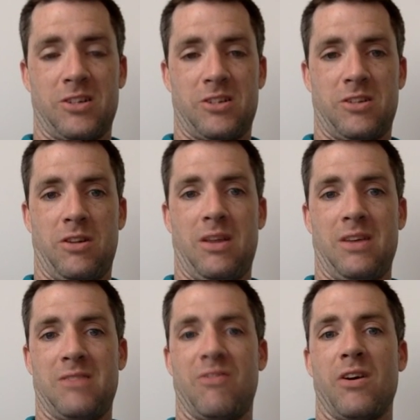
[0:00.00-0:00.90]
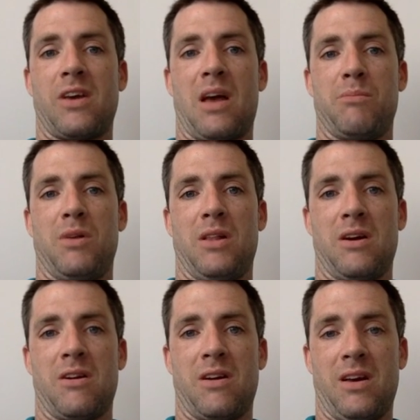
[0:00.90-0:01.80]
So there's
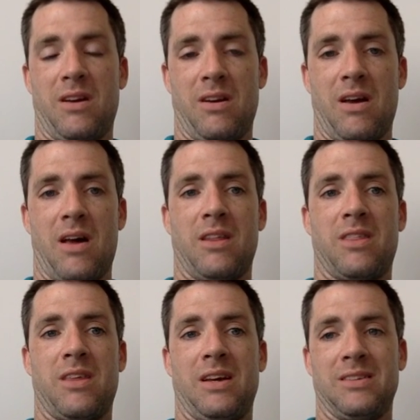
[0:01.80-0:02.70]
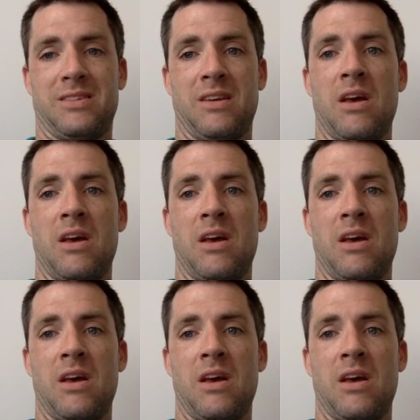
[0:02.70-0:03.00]
vocabulary and other things